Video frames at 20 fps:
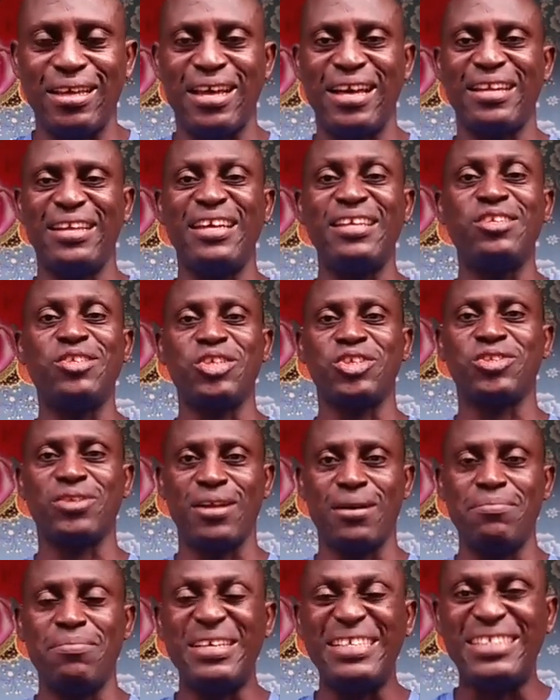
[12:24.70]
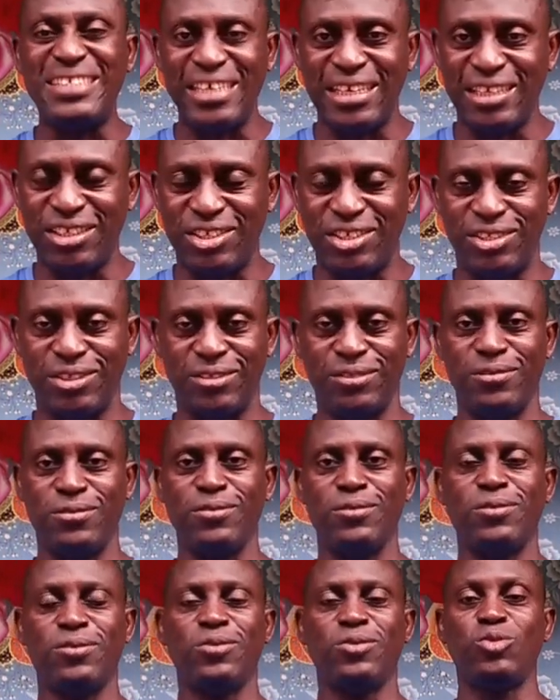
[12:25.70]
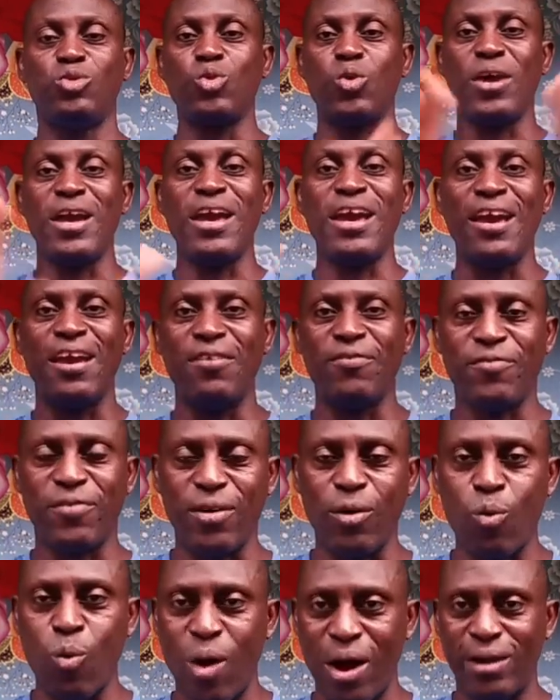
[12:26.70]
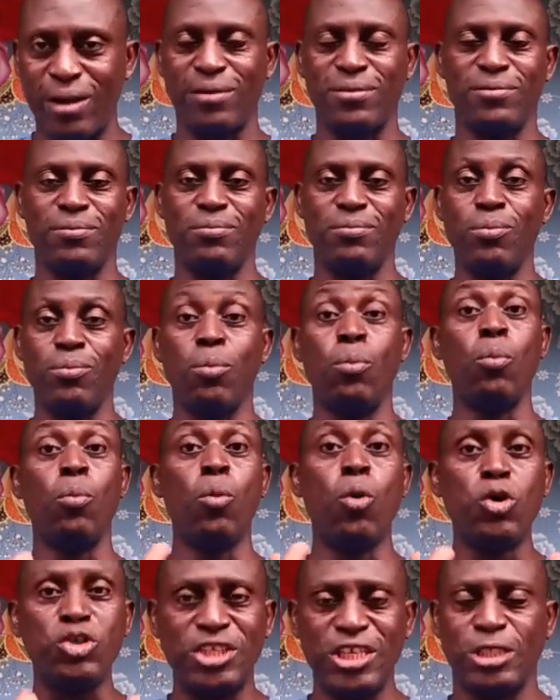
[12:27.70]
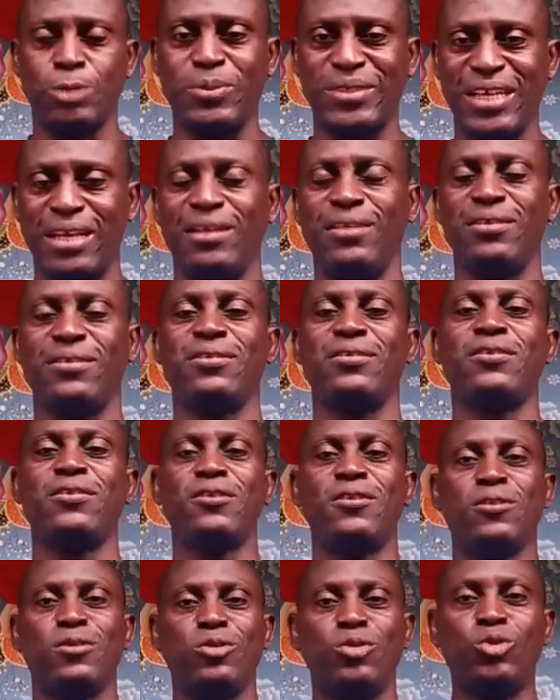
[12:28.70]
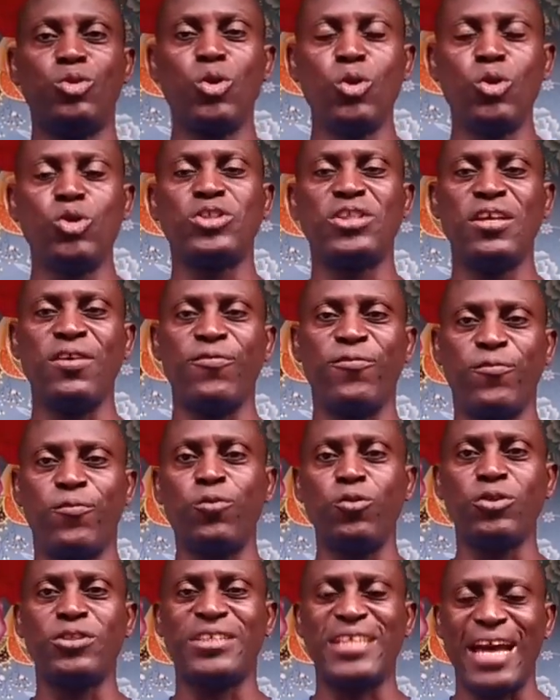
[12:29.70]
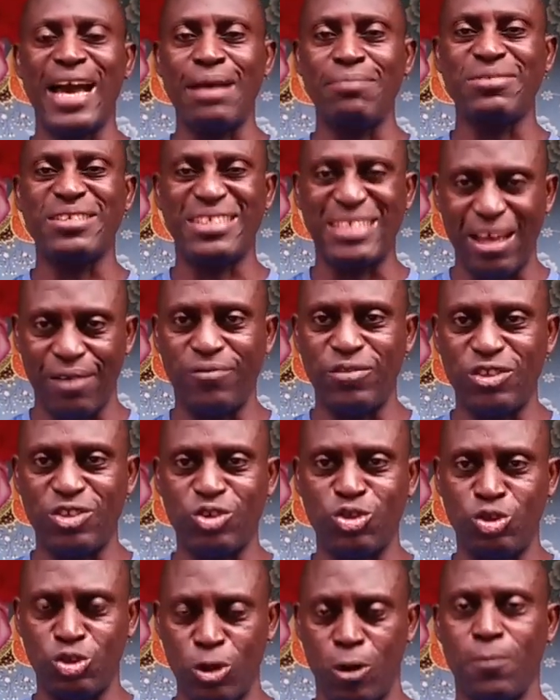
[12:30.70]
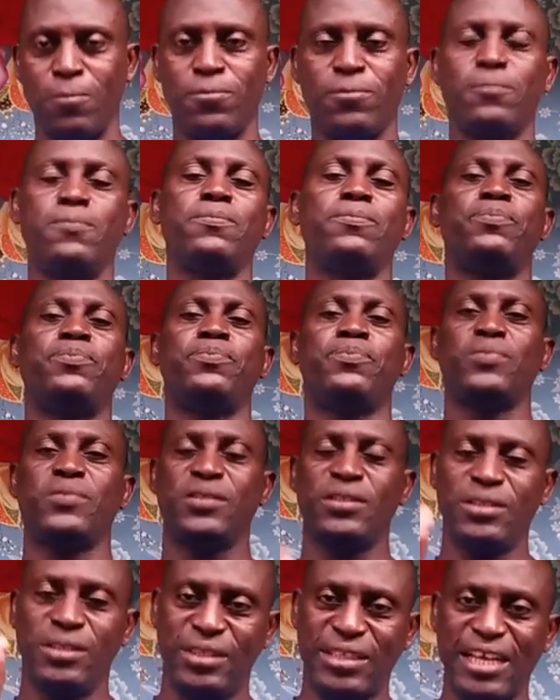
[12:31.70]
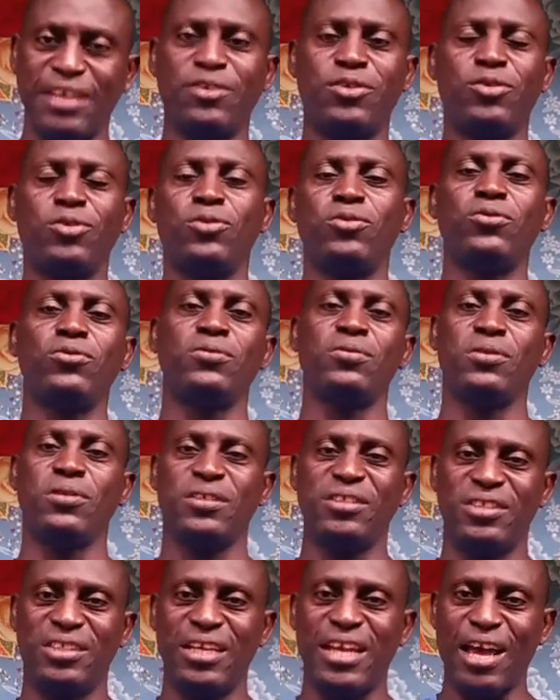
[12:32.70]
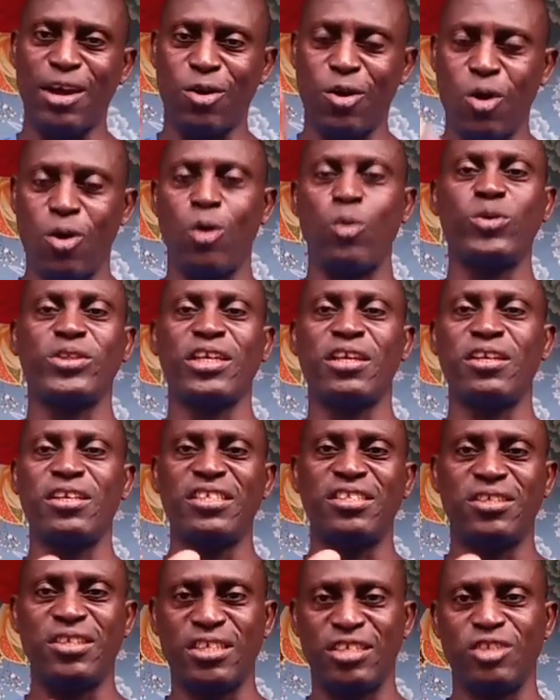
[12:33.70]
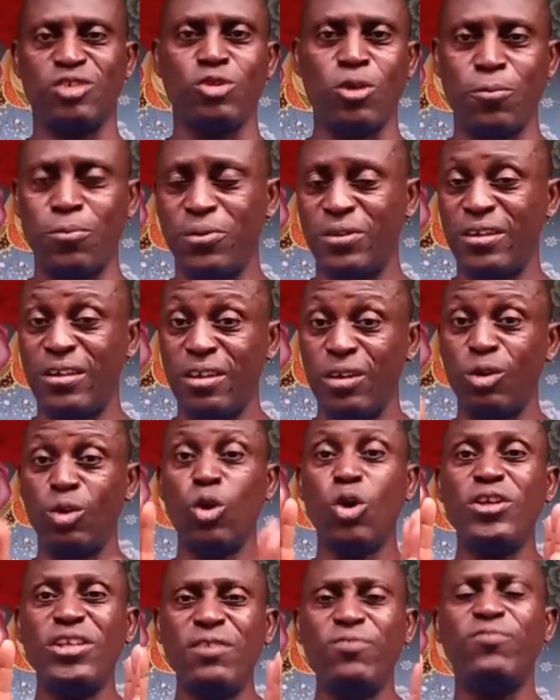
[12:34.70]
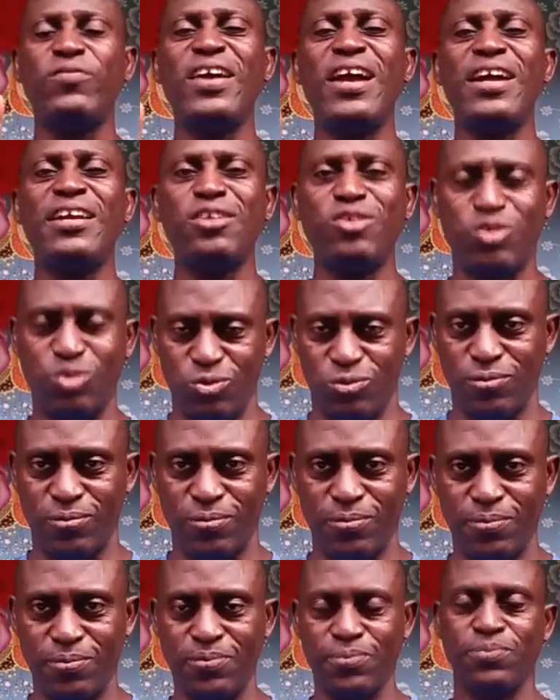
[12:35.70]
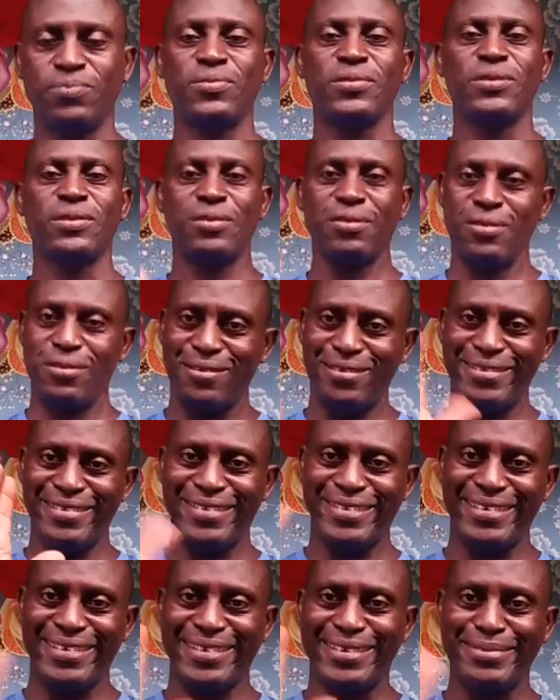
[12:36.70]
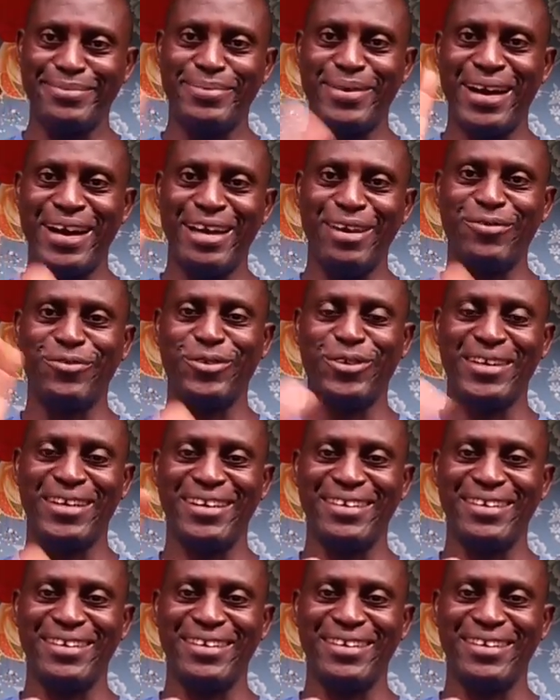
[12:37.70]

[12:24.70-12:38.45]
an educational message to everyone, most especially those in full-time service job. Thank you till I come with another interesting topic, loading very soon. Bye for